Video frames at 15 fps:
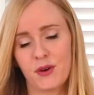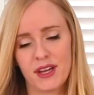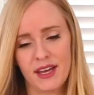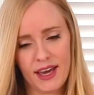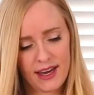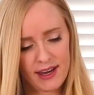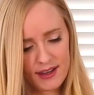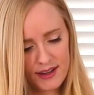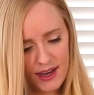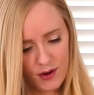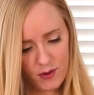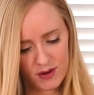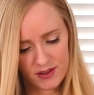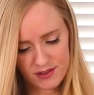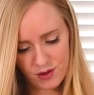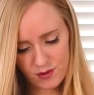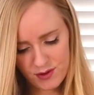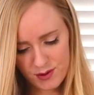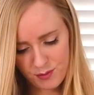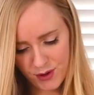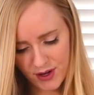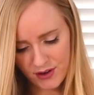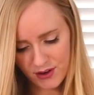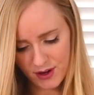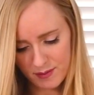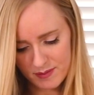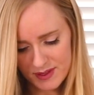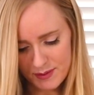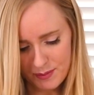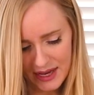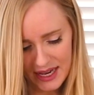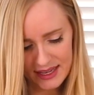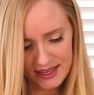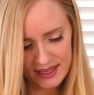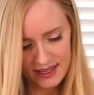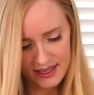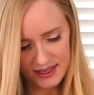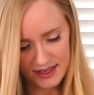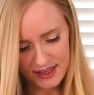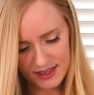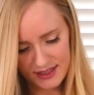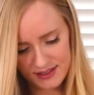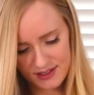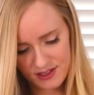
we're gonna add our soaked breadcrumbs back in and